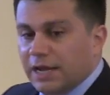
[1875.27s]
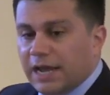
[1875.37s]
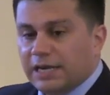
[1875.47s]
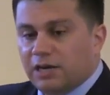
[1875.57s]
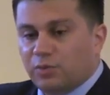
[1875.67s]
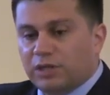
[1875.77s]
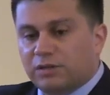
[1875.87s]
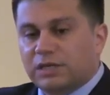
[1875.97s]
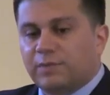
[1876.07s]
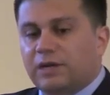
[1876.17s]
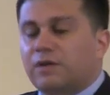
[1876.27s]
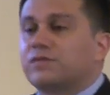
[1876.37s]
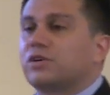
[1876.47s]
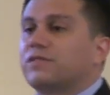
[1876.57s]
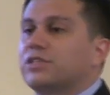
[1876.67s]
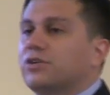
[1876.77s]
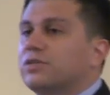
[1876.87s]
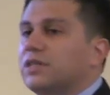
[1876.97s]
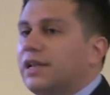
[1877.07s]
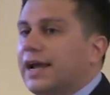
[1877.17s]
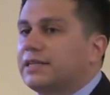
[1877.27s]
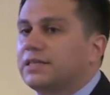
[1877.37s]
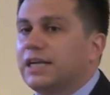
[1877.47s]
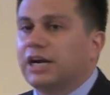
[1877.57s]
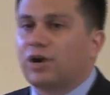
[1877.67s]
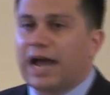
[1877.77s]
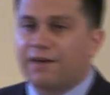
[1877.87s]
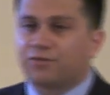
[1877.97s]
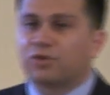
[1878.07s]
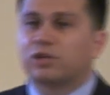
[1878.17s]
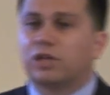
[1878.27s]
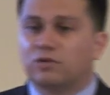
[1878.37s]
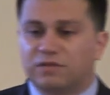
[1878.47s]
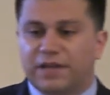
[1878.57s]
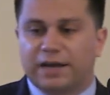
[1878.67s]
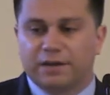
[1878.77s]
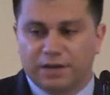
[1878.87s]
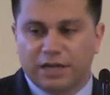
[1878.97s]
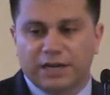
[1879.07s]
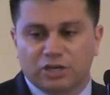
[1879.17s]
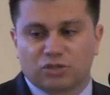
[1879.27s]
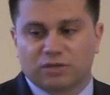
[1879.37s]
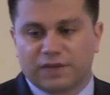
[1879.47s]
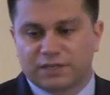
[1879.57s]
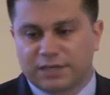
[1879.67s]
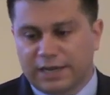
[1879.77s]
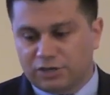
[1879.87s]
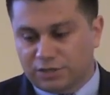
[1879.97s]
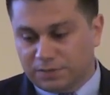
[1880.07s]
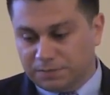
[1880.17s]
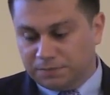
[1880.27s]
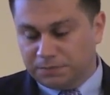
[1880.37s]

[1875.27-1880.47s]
And here we looked at mental health service use in the next year after the close of that initial investigation.